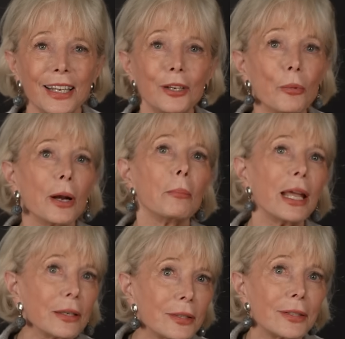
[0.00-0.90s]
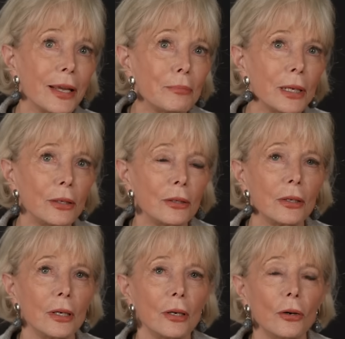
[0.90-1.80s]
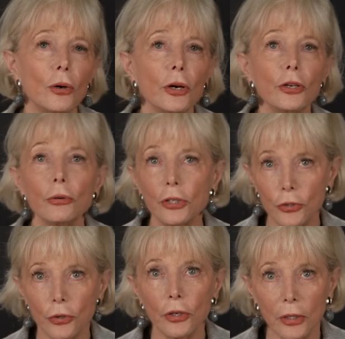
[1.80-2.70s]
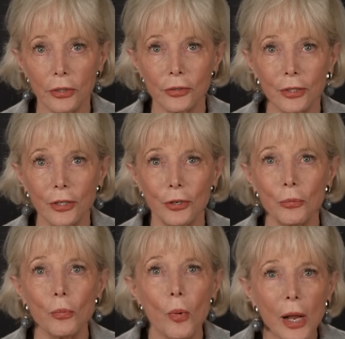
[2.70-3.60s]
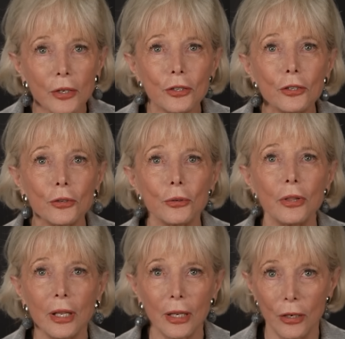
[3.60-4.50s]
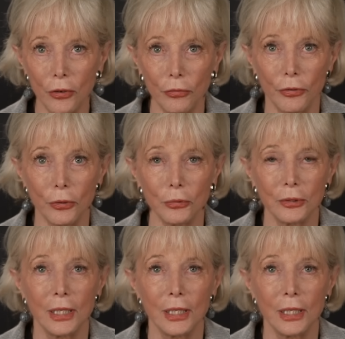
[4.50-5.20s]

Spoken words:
and you want to make a statement, or you're a journalist and you want to do the interview.